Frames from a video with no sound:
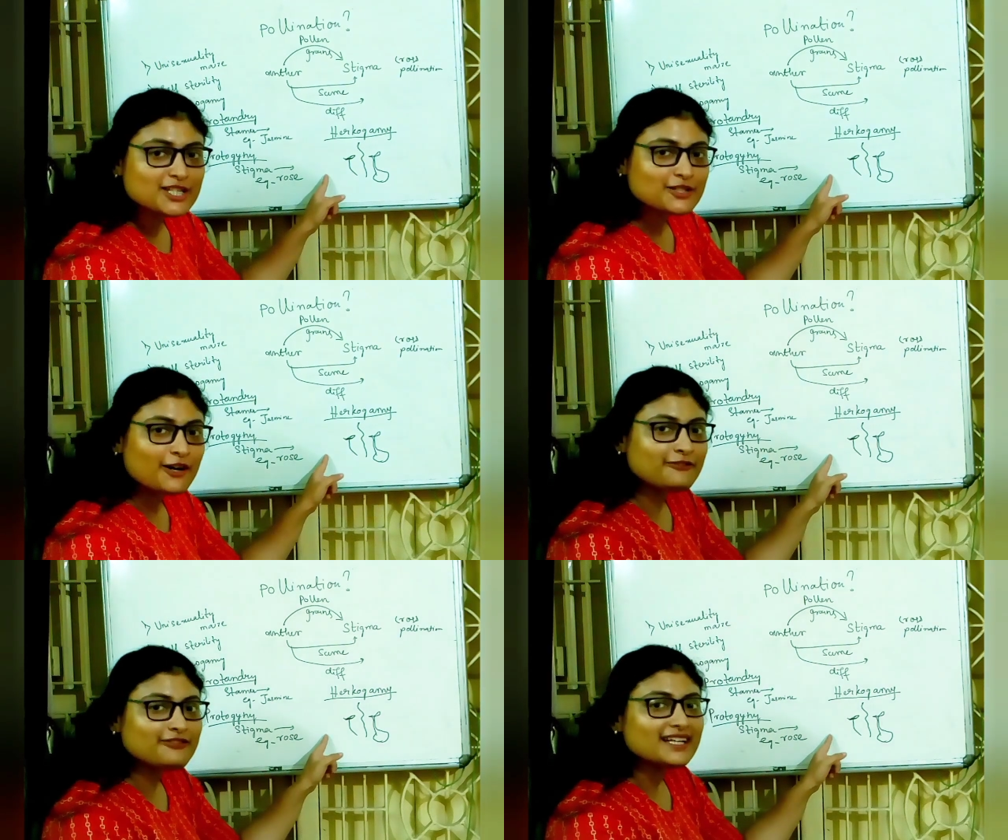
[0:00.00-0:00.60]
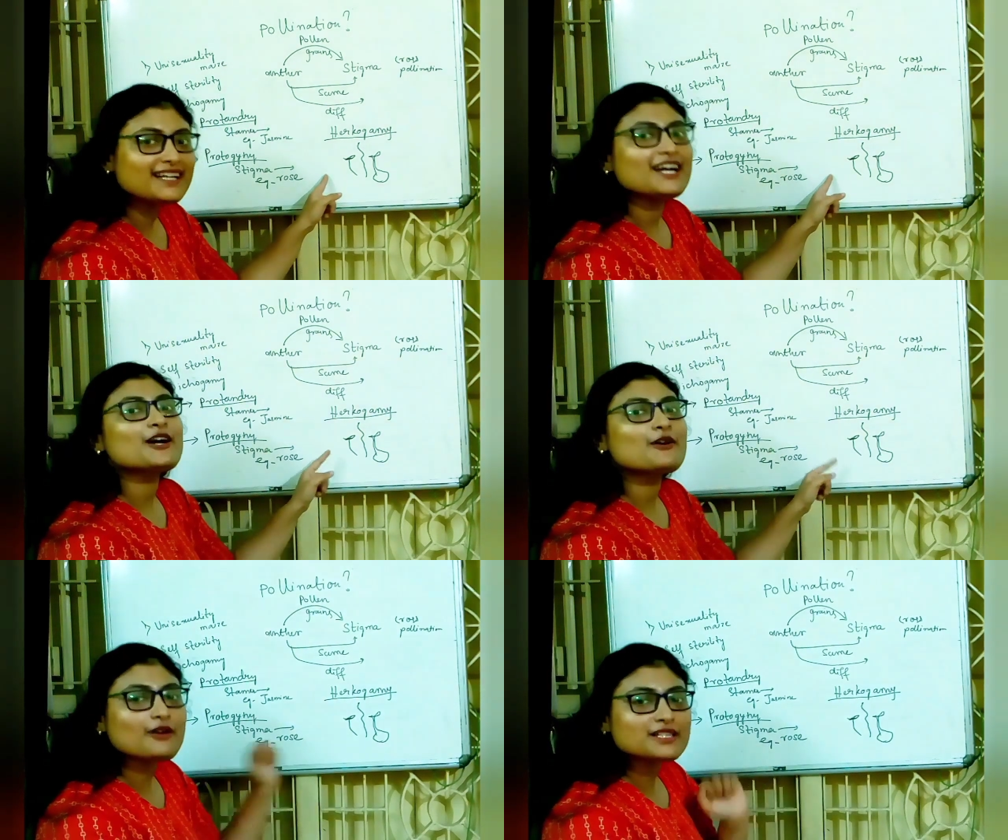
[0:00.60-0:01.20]
of
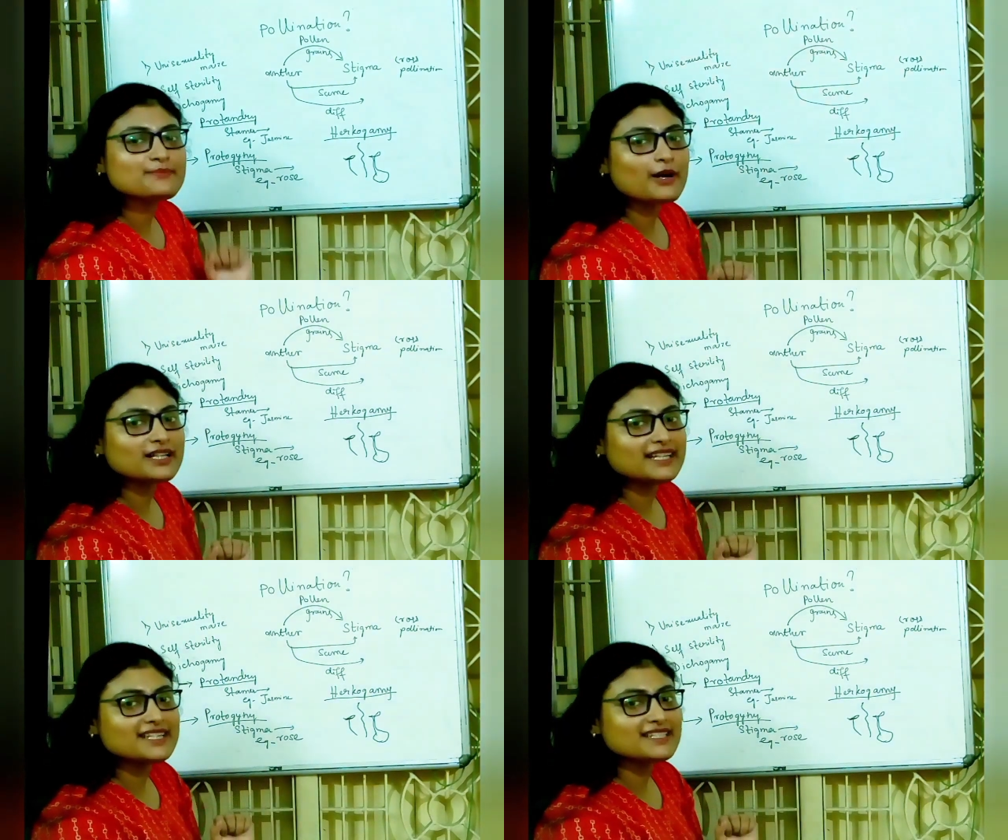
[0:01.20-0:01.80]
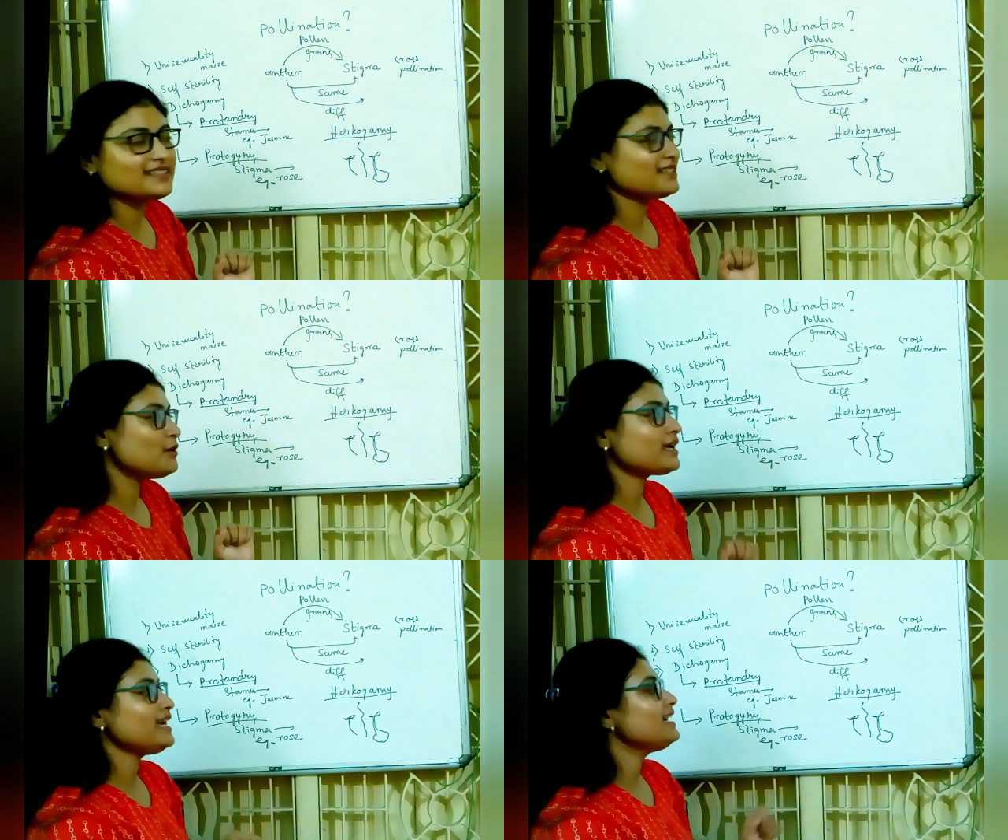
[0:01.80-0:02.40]
cross-pollination.
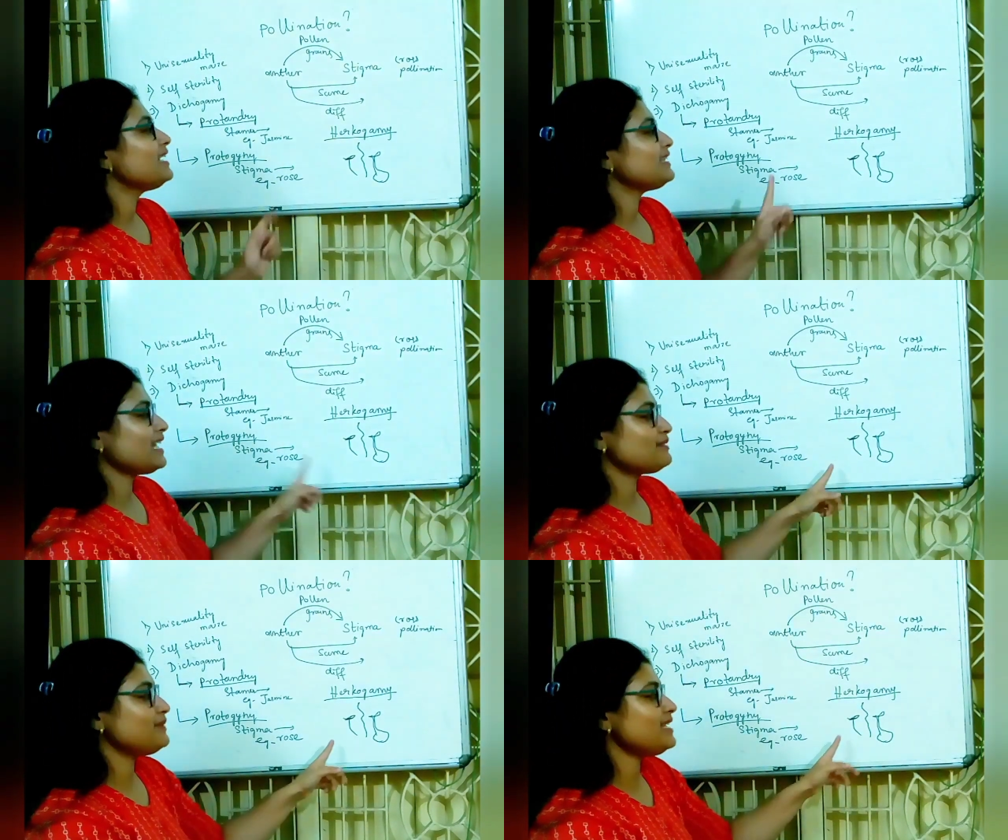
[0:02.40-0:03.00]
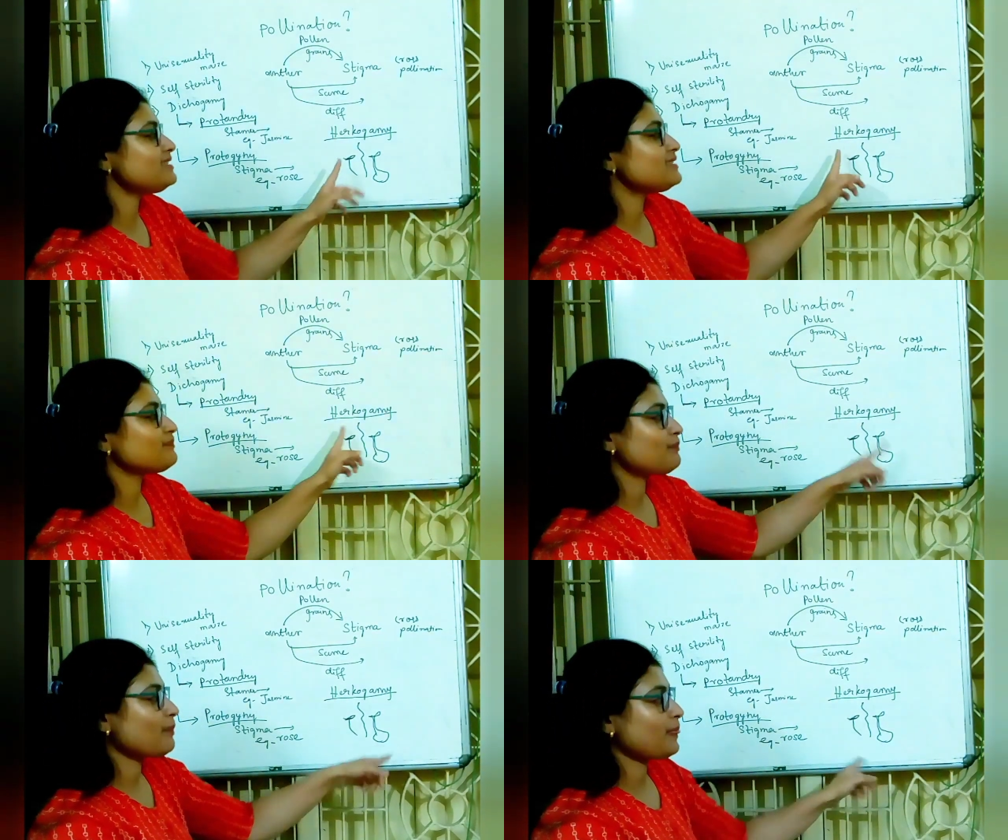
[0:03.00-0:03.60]
Okay? That means
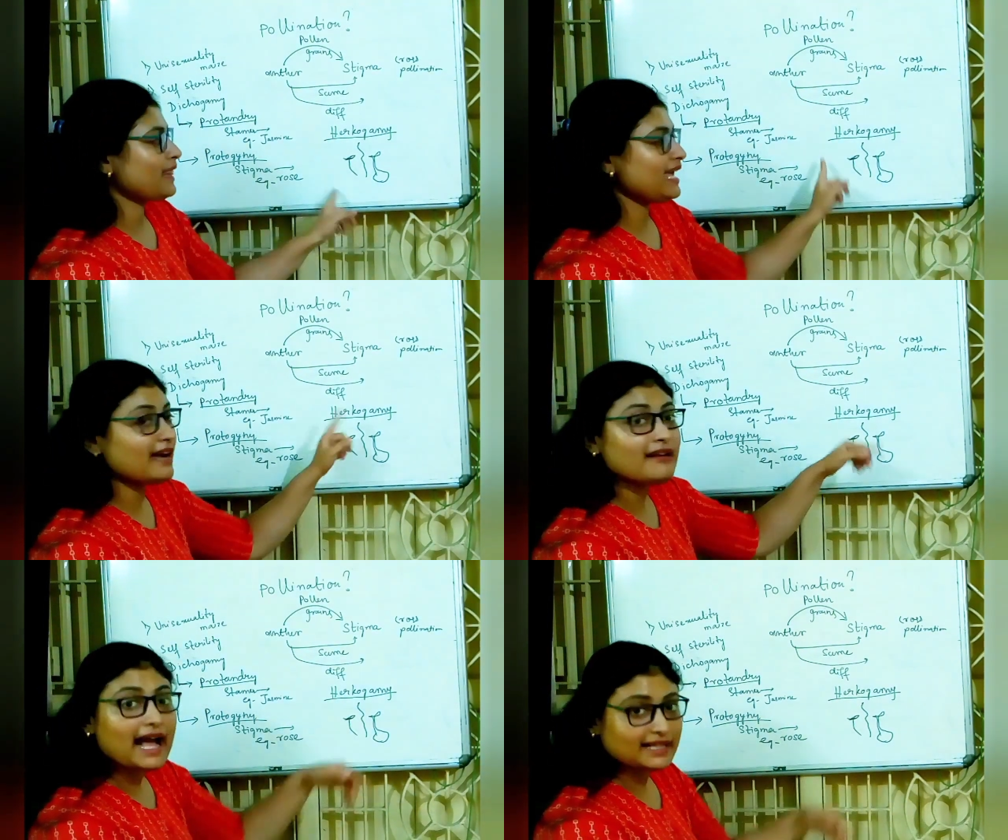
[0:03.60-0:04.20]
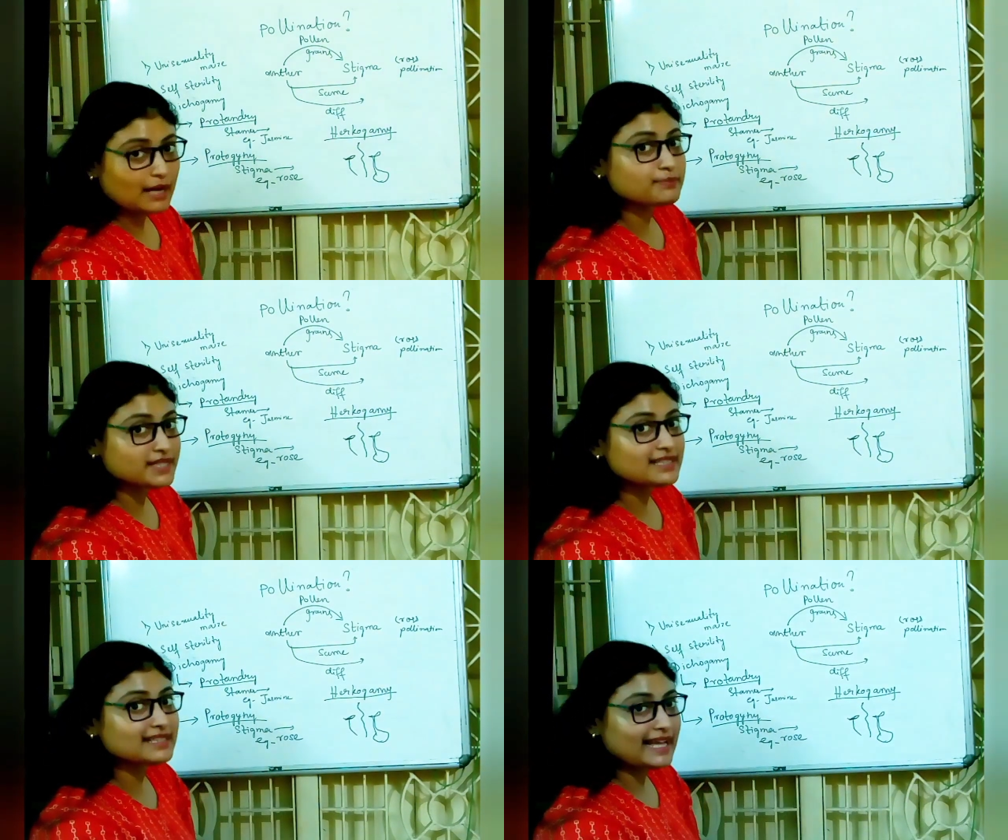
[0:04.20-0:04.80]
they are
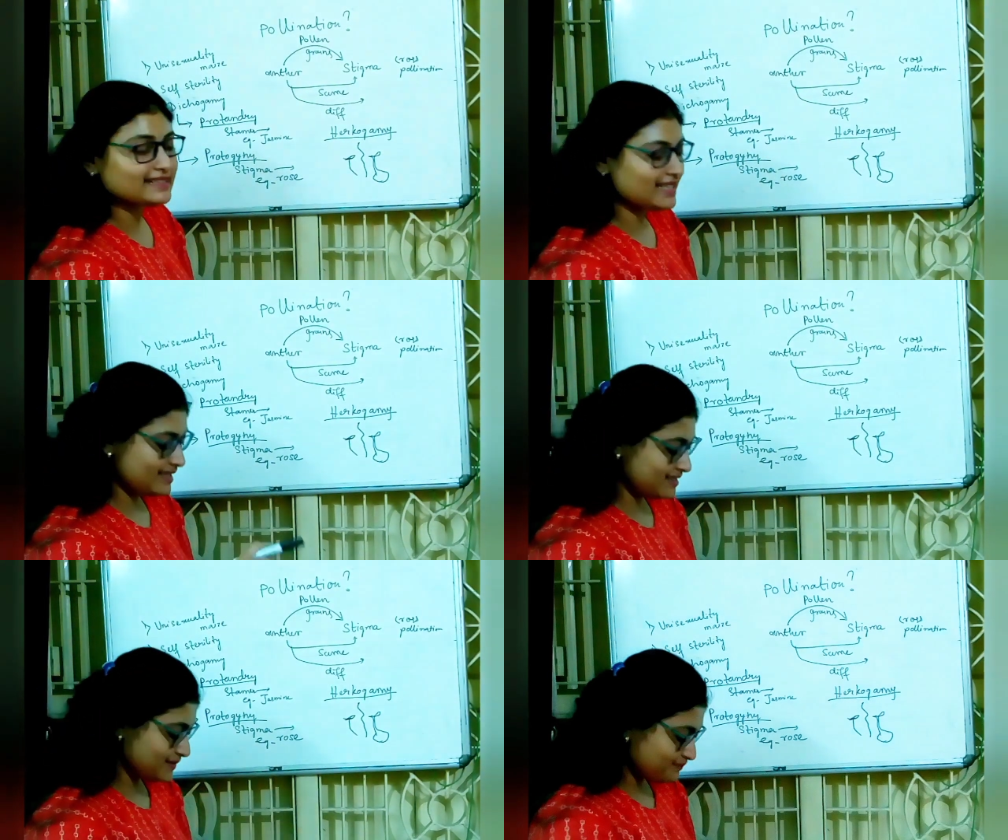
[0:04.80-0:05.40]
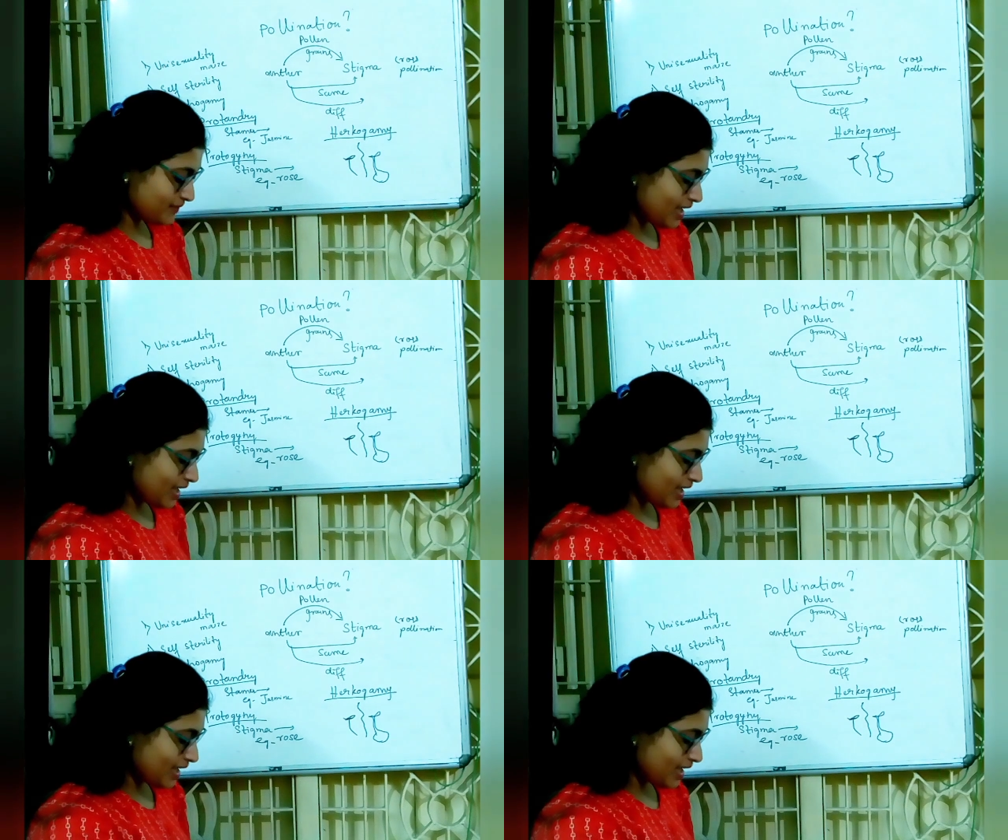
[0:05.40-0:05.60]
adapted like this.